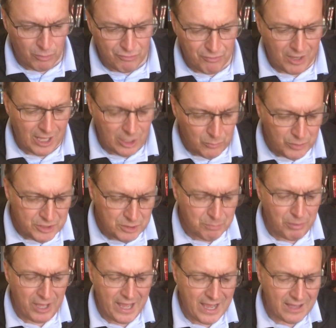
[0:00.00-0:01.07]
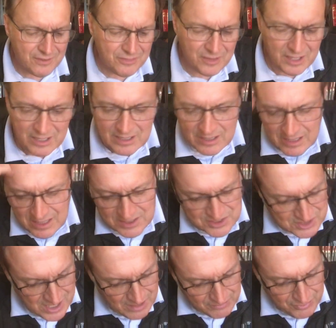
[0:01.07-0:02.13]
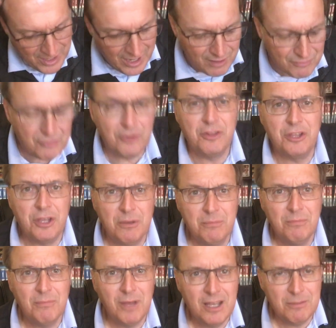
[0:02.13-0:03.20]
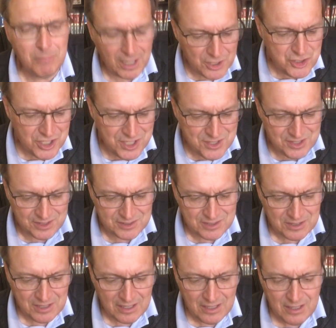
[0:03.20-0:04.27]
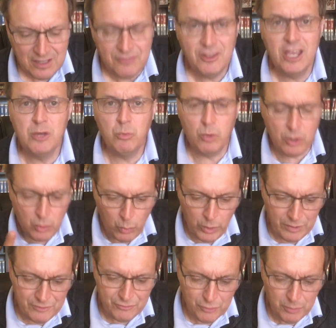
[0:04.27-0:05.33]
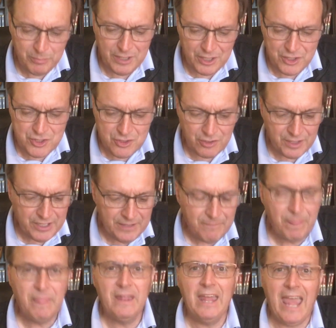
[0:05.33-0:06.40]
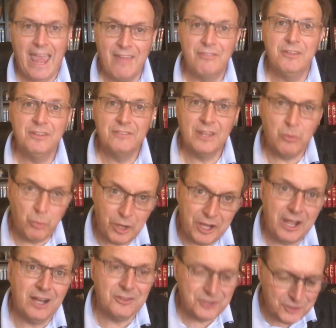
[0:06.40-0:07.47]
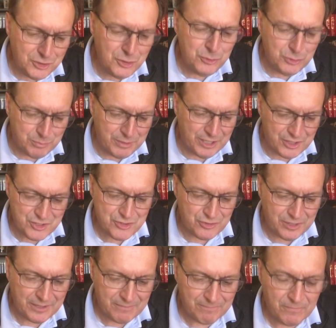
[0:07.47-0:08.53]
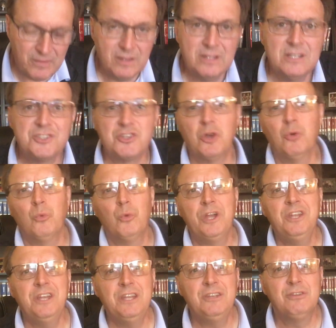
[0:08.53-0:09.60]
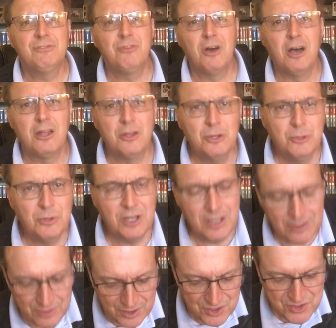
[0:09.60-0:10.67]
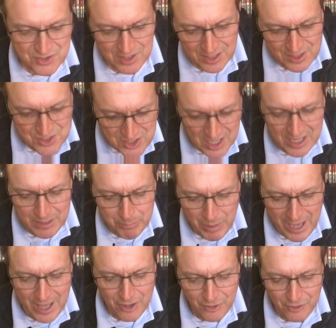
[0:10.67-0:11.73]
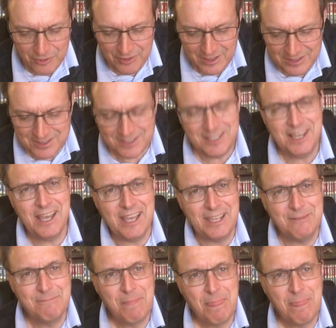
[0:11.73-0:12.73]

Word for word: were following the path uh, uh set out for them uh, by Jesus. They were equipped for ministry, and then they went out to do the ministry. So we need to follow uh, this uh, same pattern uh, today.